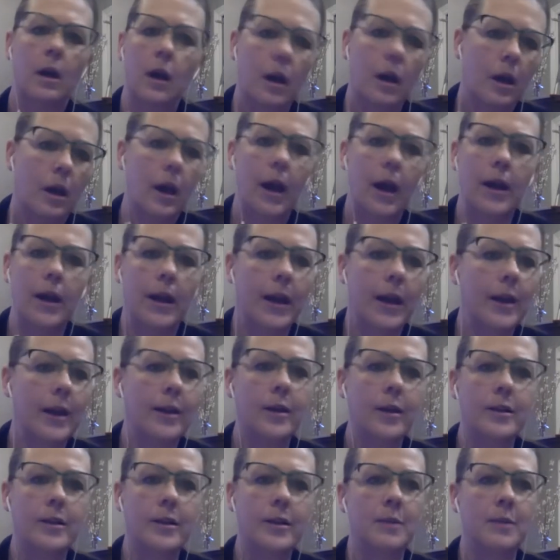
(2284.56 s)
And he
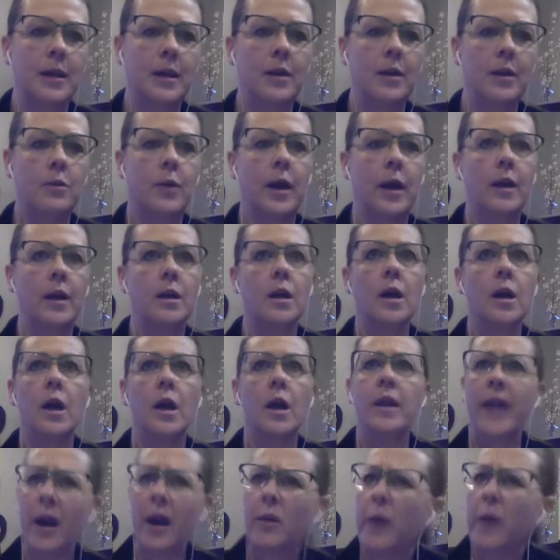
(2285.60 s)
looked at me and went,
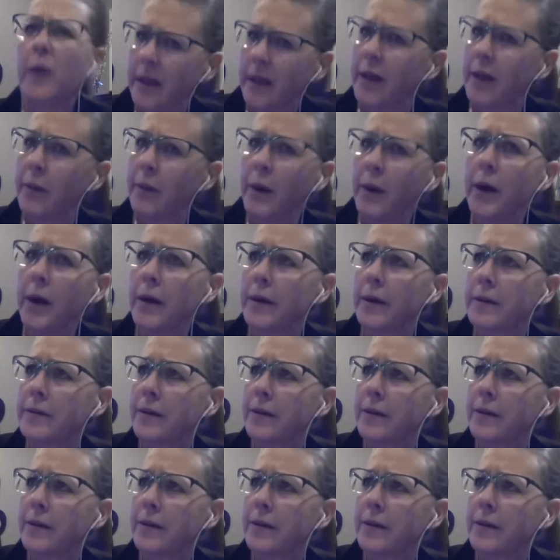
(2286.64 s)
that really worked.